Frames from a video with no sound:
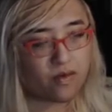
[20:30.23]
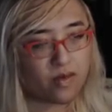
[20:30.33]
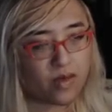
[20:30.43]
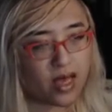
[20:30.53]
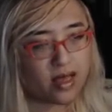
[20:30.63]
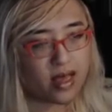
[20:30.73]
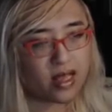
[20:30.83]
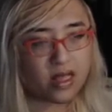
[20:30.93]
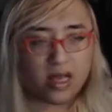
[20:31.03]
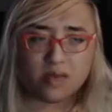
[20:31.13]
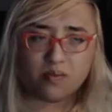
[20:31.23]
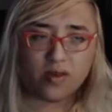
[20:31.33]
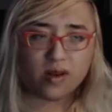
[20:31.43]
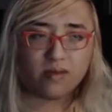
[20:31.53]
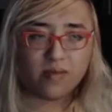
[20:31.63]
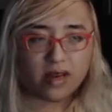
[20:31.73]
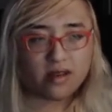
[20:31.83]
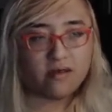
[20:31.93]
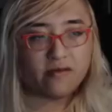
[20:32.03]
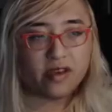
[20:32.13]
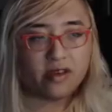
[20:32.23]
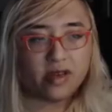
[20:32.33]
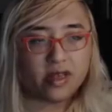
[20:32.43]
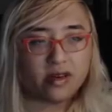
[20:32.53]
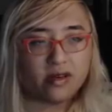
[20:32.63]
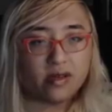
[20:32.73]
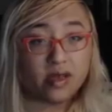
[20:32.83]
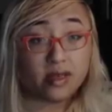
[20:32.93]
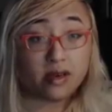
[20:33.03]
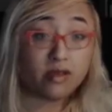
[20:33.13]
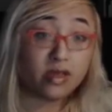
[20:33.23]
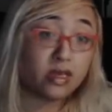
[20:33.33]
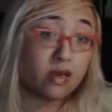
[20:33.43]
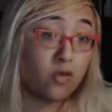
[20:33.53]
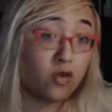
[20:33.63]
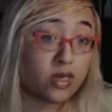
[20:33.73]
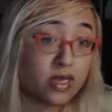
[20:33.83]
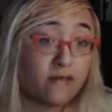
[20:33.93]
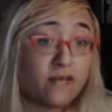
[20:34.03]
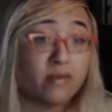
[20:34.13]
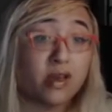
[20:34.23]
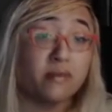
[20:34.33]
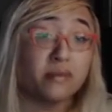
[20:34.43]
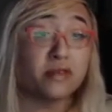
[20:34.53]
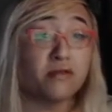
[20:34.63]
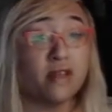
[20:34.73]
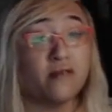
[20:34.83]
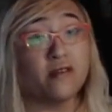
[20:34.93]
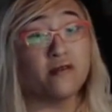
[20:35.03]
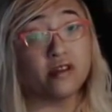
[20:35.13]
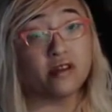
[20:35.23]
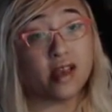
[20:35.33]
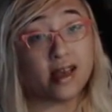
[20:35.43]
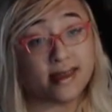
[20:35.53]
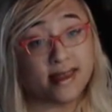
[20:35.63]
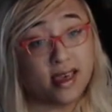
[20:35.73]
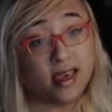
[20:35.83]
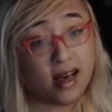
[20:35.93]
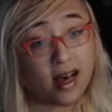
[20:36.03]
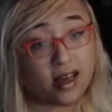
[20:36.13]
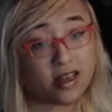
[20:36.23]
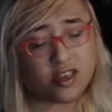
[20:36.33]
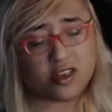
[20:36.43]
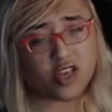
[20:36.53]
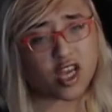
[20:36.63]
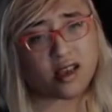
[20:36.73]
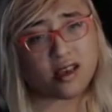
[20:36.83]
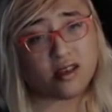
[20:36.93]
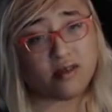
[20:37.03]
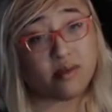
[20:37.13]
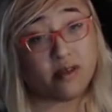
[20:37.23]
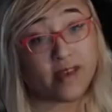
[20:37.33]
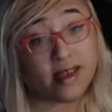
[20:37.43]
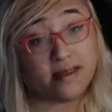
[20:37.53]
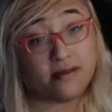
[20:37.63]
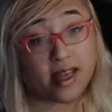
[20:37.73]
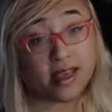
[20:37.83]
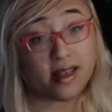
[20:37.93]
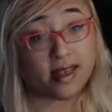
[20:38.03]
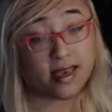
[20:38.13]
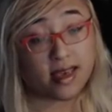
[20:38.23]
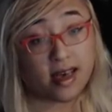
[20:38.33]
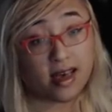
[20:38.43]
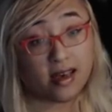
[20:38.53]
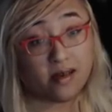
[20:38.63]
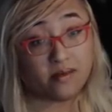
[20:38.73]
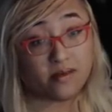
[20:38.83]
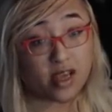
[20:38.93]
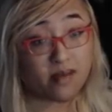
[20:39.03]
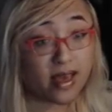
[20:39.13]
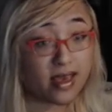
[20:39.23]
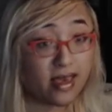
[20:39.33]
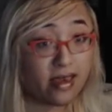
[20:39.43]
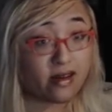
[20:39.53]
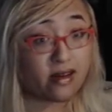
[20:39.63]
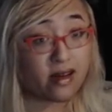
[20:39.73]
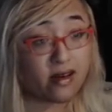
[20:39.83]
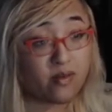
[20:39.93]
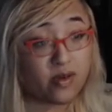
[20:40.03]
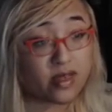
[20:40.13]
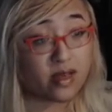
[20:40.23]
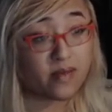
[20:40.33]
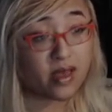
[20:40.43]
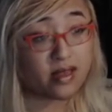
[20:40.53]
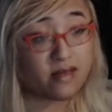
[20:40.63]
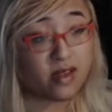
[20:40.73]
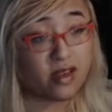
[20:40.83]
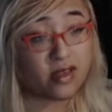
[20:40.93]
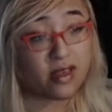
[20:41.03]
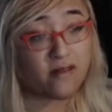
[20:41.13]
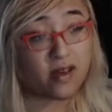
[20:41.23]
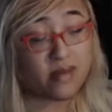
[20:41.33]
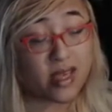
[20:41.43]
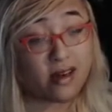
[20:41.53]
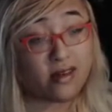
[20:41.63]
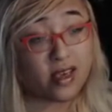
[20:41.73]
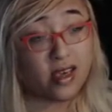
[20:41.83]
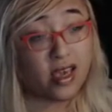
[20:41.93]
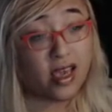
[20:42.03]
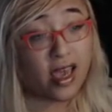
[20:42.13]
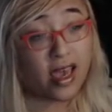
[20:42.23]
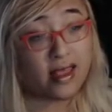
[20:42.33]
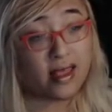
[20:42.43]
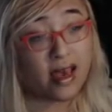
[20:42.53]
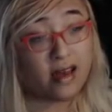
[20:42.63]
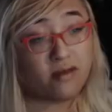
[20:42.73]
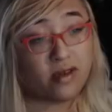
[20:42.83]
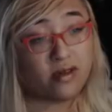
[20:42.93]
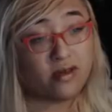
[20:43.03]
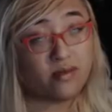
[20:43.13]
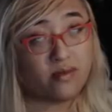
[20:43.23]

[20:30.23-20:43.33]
That's probably pinnacle for you until they start releasing more stuff that becomes relevant for your class. Check Granblue Fantasy Reddit. Check back here. I'll post updates when new stuff comes out, and that will